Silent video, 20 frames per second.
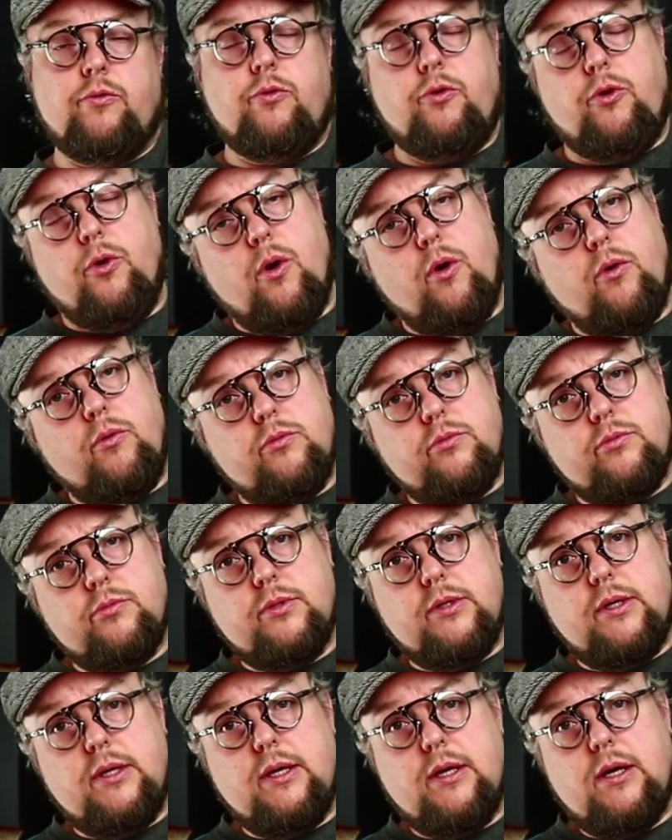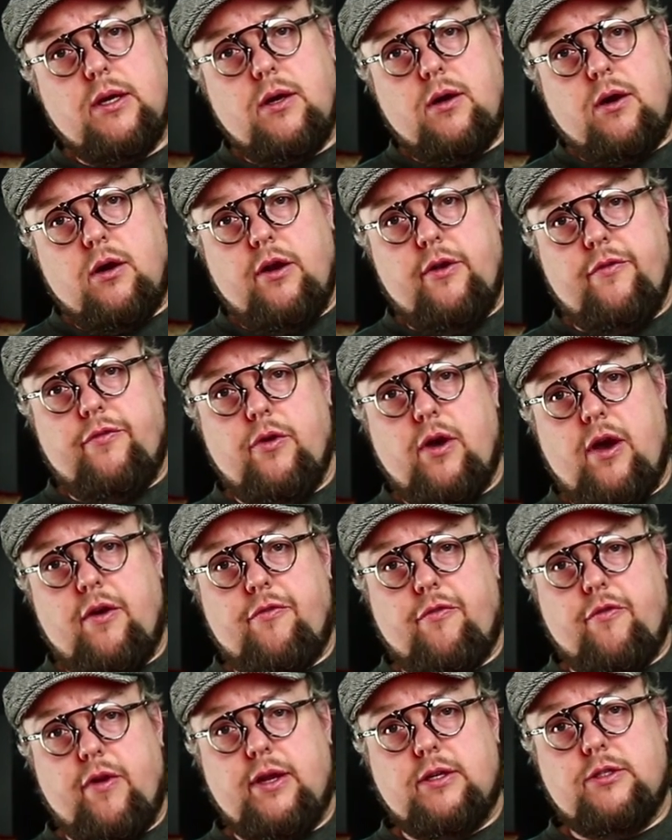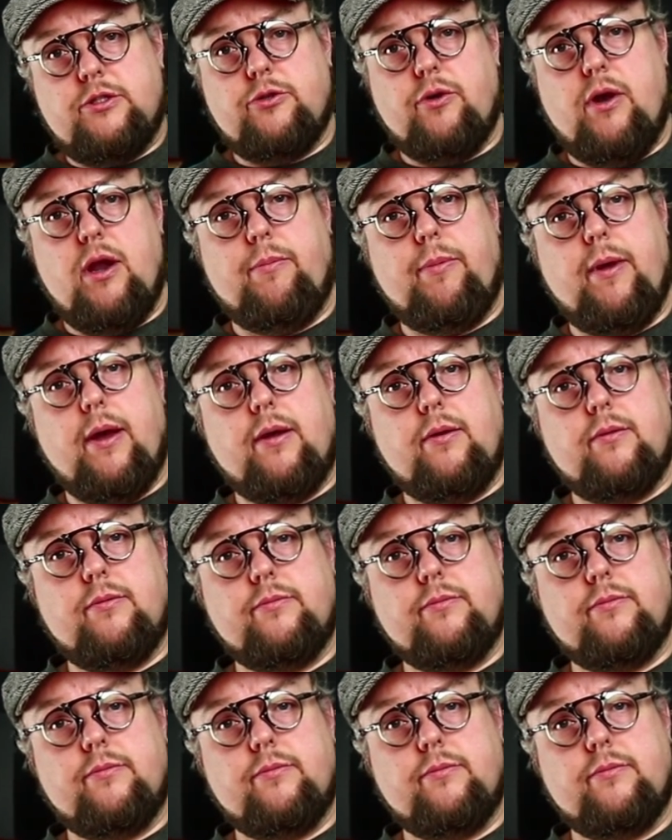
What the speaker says: your own, or if you have friends to help you.